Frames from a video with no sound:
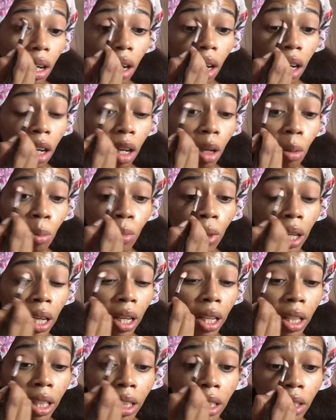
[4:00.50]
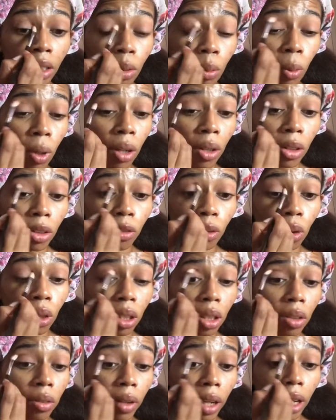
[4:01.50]
And while they're
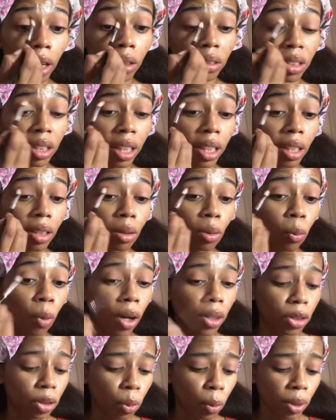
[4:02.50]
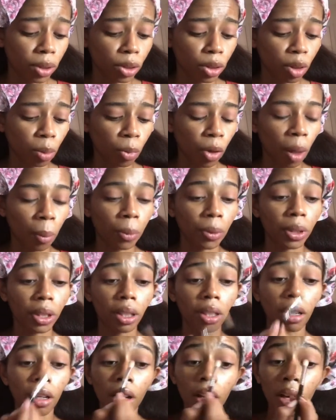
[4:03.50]
fooling around, they wander onto the
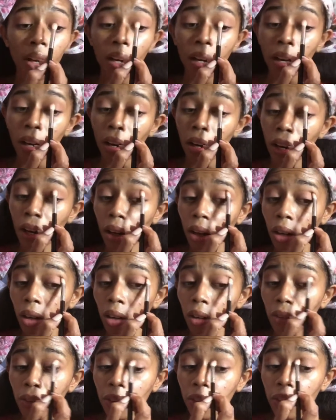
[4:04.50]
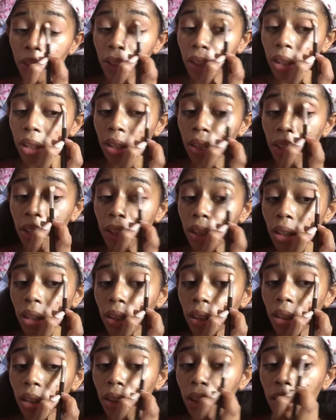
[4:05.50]
property of the,
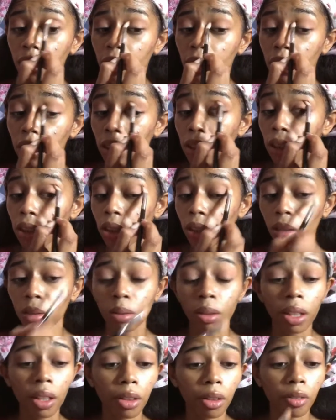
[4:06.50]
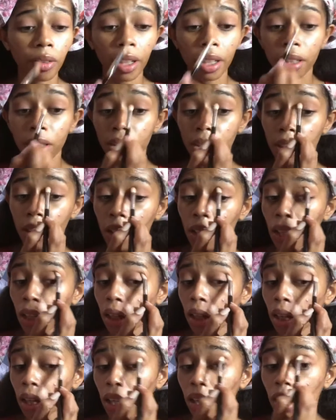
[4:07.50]
you know, Leatherface
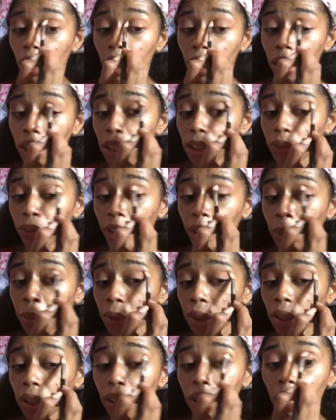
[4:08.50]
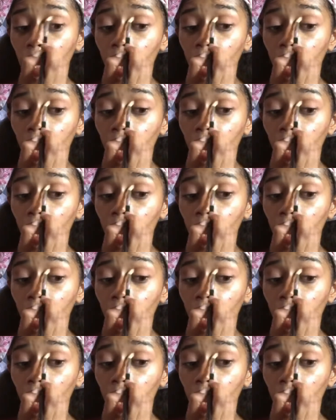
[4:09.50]
and his family,